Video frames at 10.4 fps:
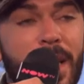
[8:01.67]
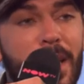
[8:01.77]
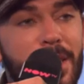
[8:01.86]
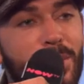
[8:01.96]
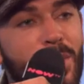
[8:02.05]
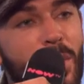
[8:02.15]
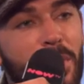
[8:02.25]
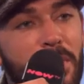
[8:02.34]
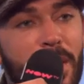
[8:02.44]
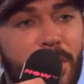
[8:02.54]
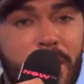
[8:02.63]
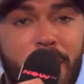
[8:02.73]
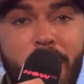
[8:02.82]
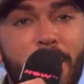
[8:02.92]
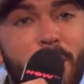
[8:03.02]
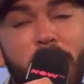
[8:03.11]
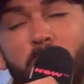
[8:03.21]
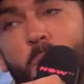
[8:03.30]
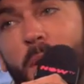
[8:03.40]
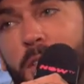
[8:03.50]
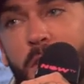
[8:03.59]
Getting to work with him and me and him
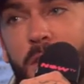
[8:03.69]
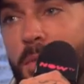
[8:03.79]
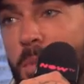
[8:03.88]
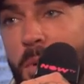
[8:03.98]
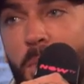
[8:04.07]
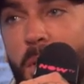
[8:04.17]
always just have a proper